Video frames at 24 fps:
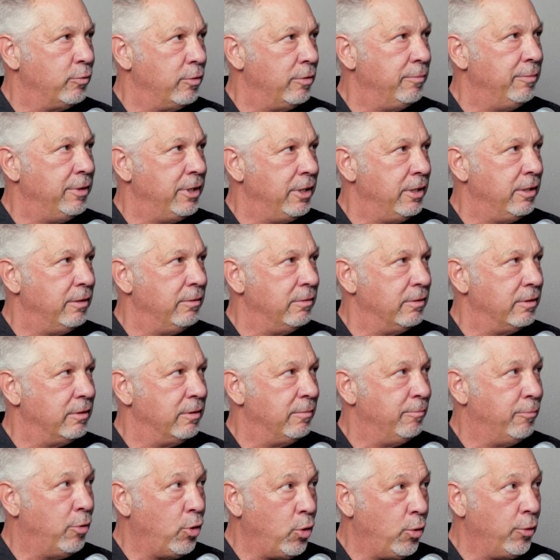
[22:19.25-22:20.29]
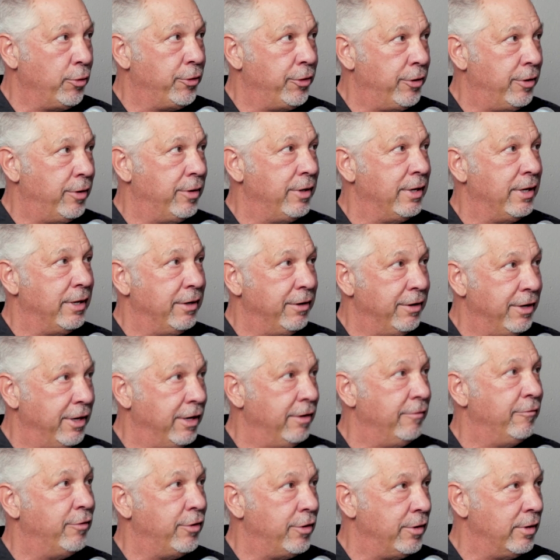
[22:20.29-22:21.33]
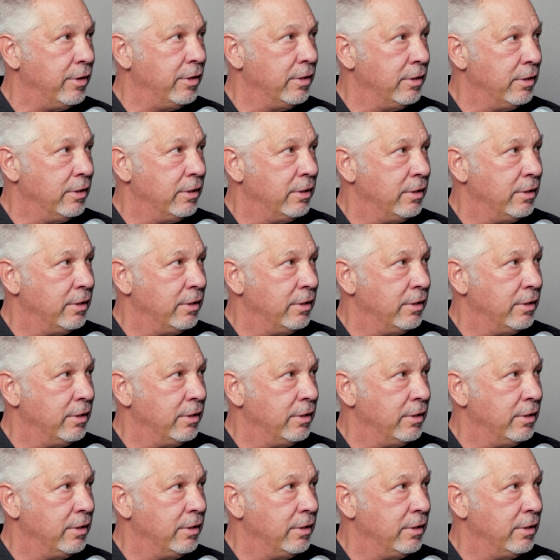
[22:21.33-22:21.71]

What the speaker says: would be Boulder and Denver,